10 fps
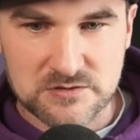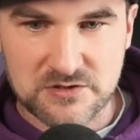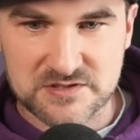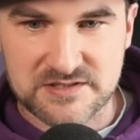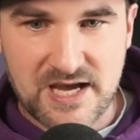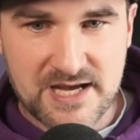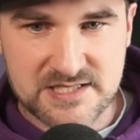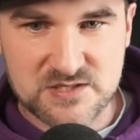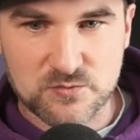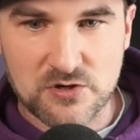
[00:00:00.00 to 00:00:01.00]
Because
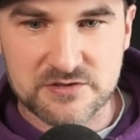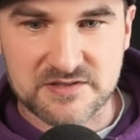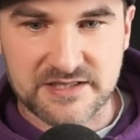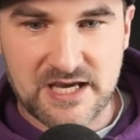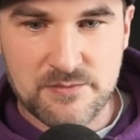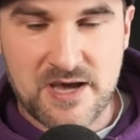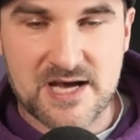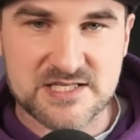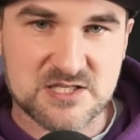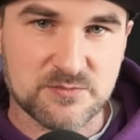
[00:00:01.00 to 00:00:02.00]
that's where the game
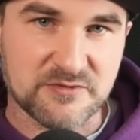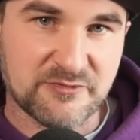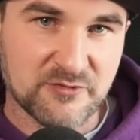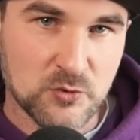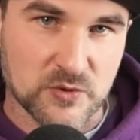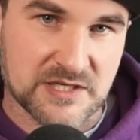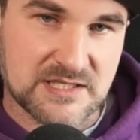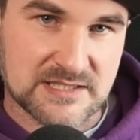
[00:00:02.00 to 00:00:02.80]
has to be fluid,